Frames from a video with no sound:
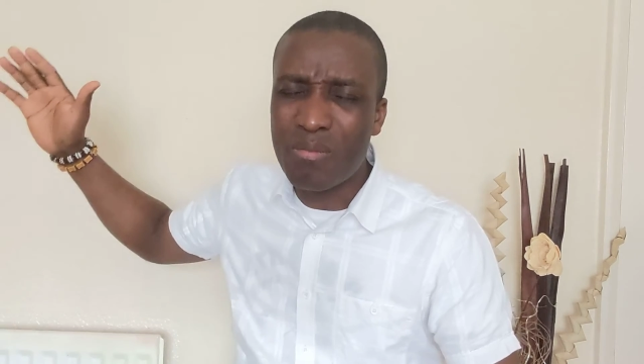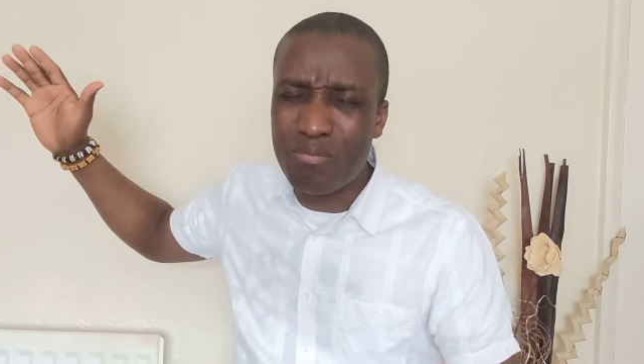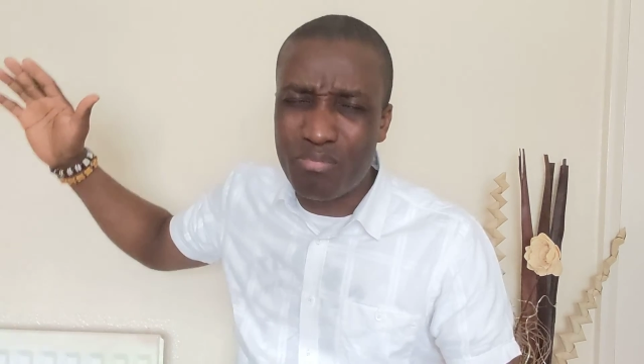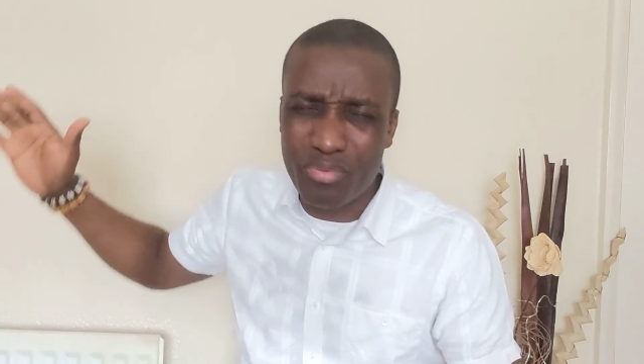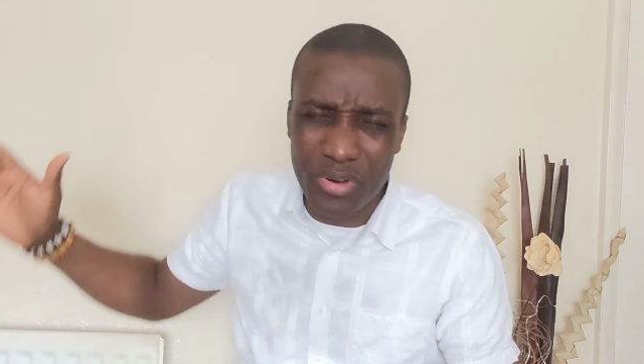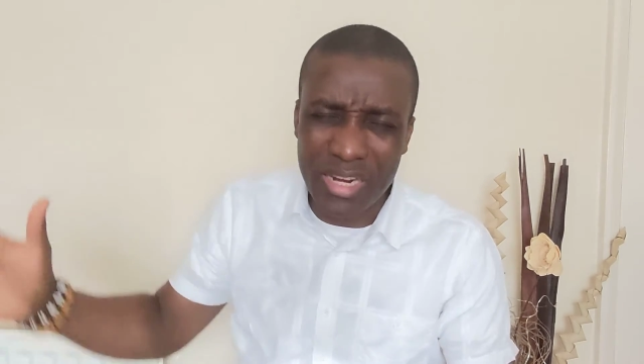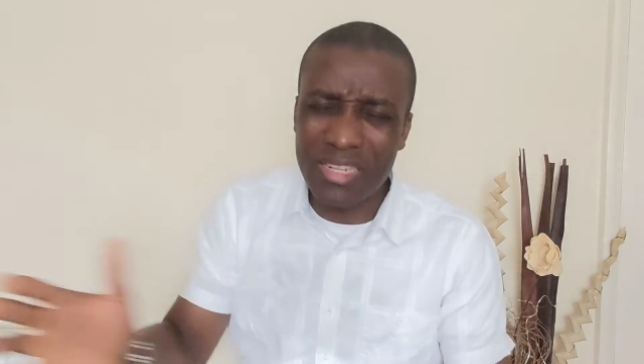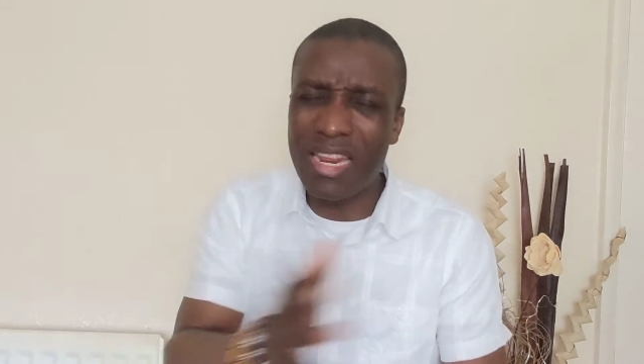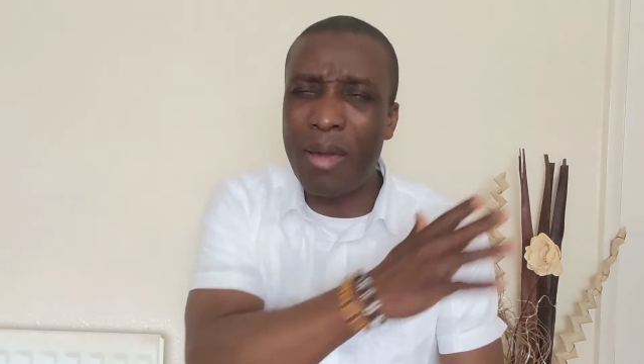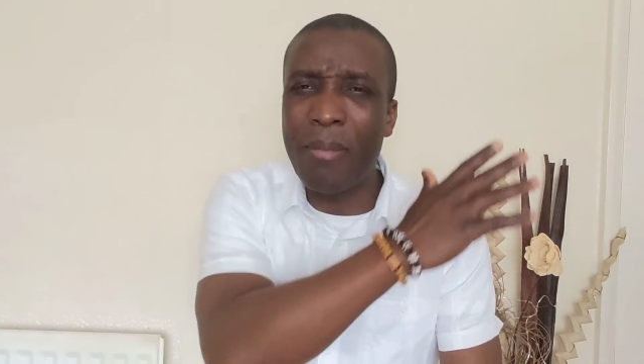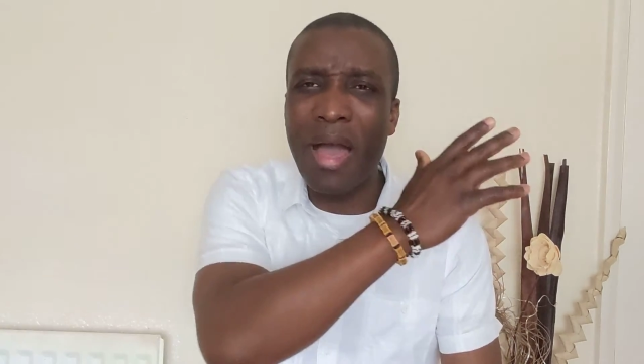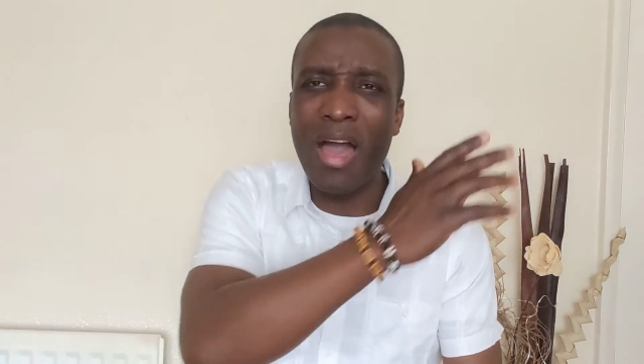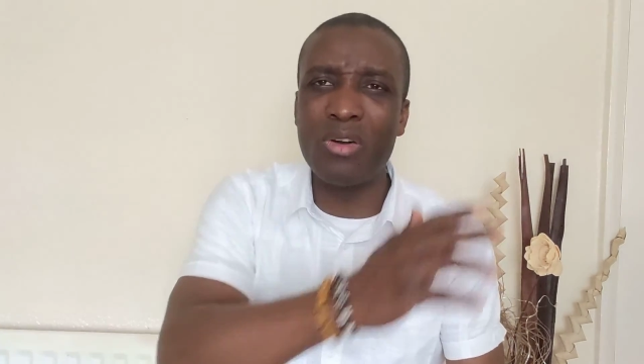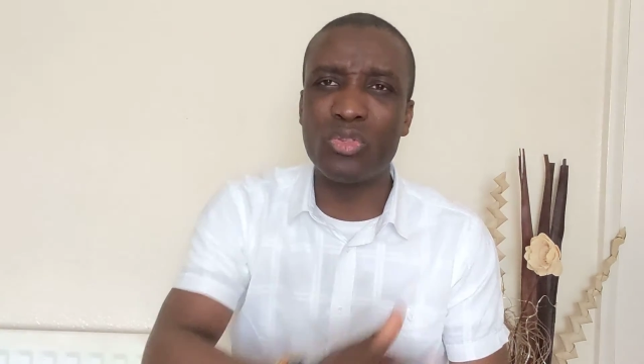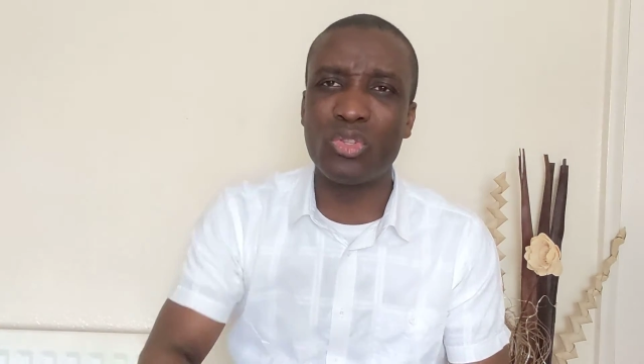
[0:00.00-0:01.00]
bring
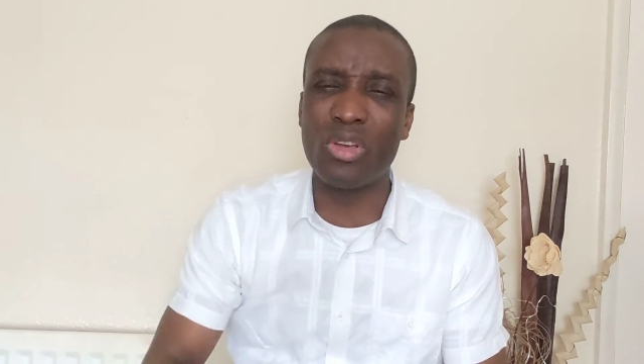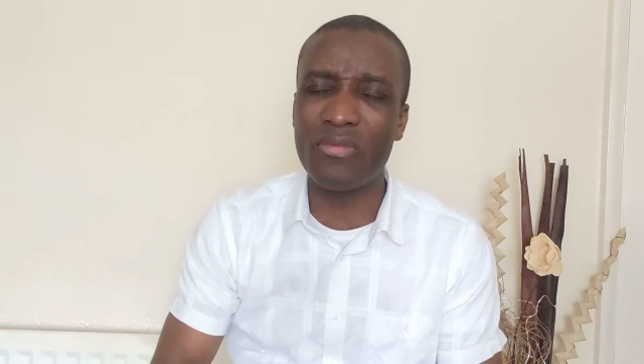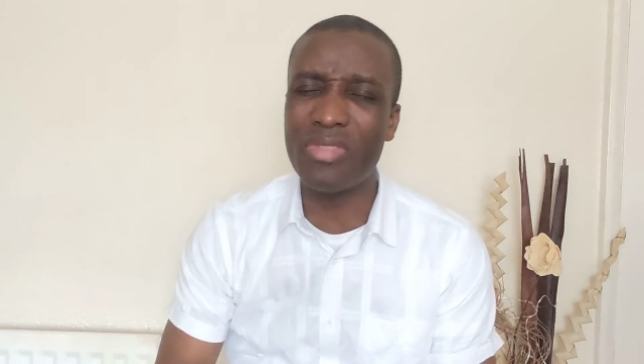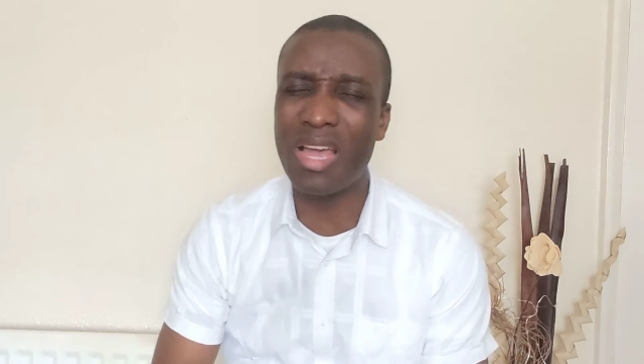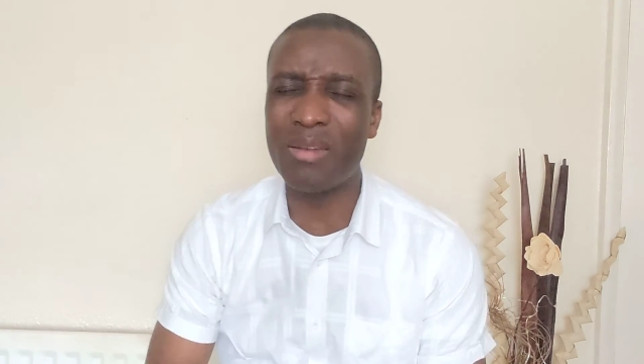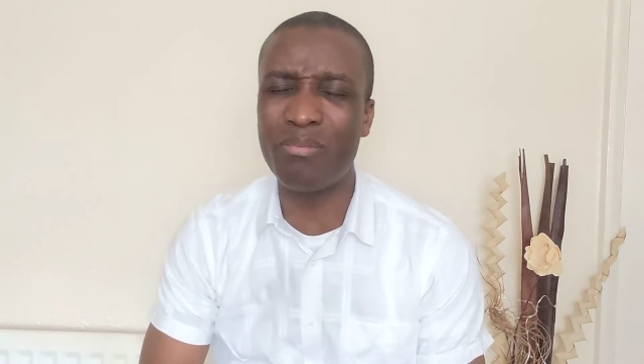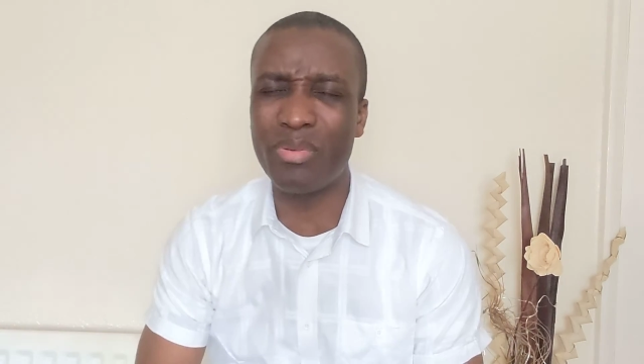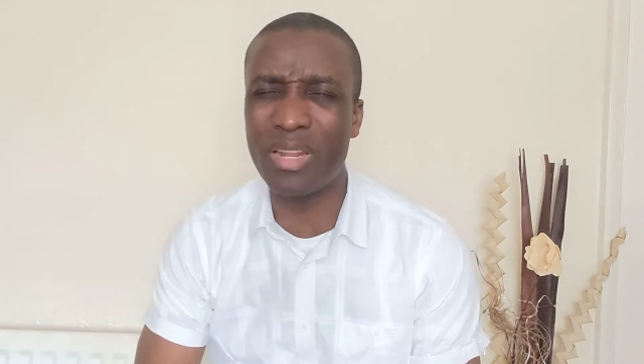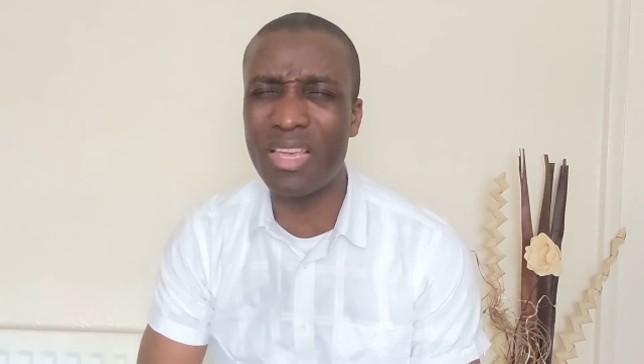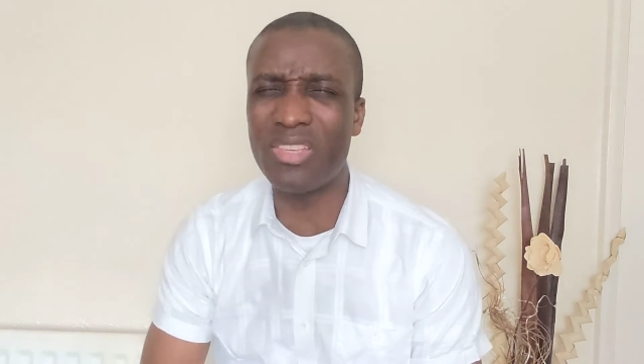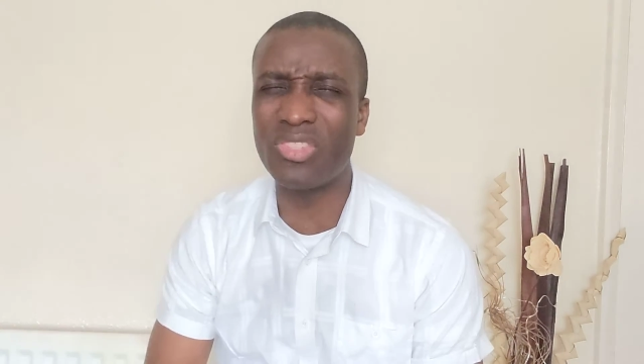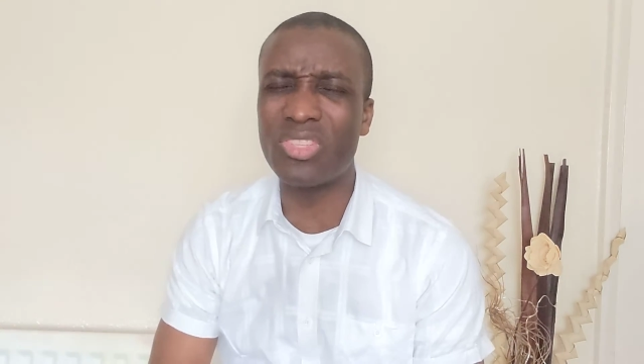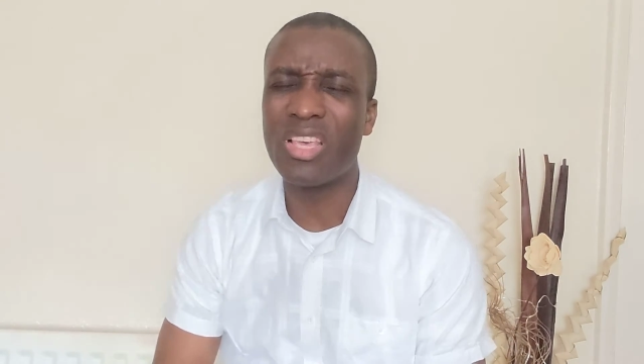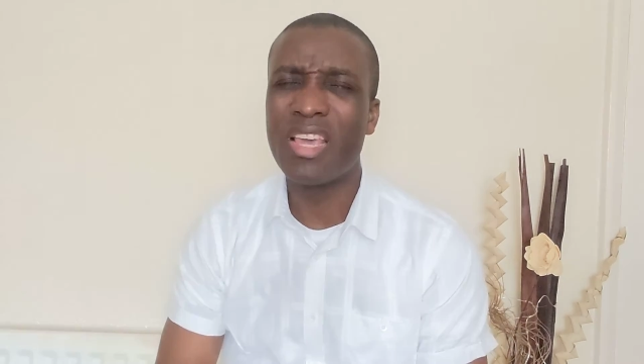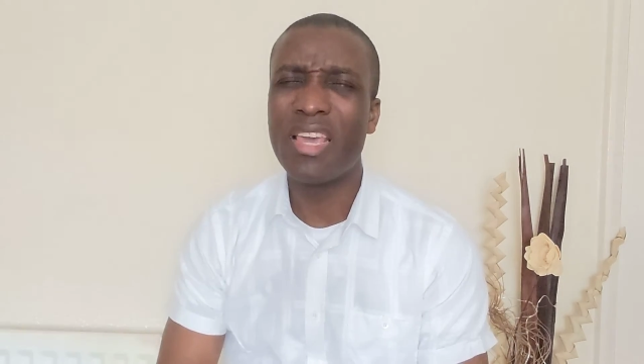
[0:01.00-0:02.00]
them out of that
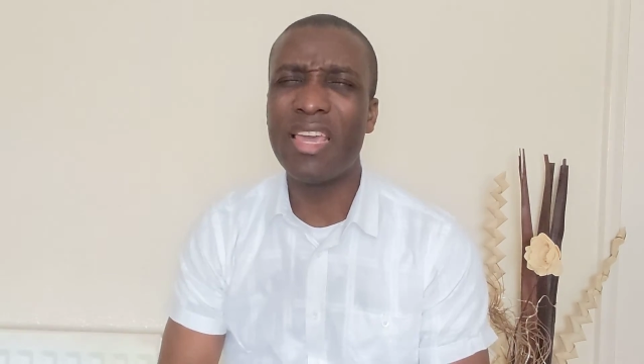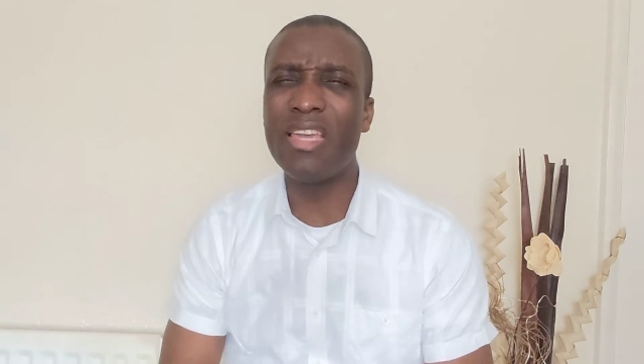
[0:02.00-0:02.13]
place